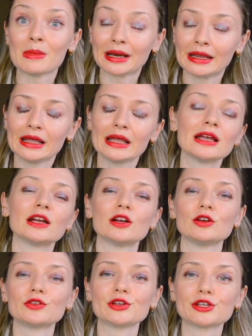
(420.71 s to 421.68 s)
money
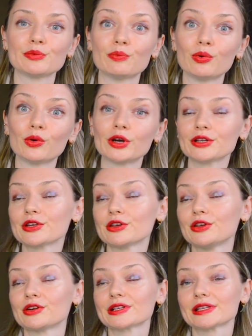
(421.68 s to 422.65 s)
to support
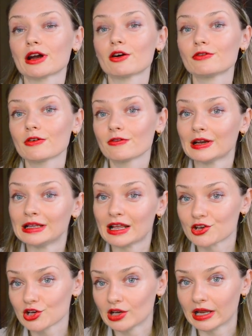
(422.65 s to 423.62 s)
yourself
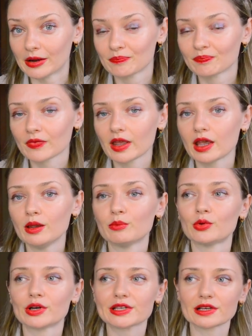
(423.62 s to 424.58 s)
financially.
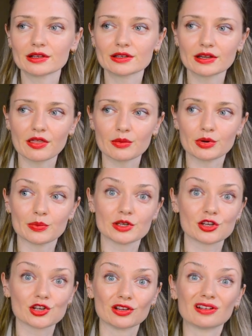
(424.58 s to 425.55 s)
Important, the
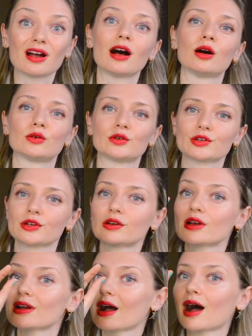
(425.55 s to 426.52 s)
preposition out
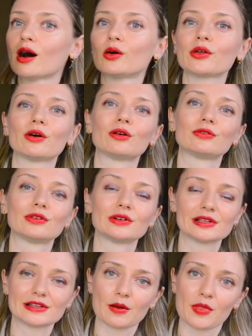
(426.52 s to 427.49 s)
of
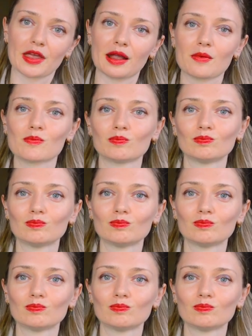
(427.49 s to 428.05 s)
something.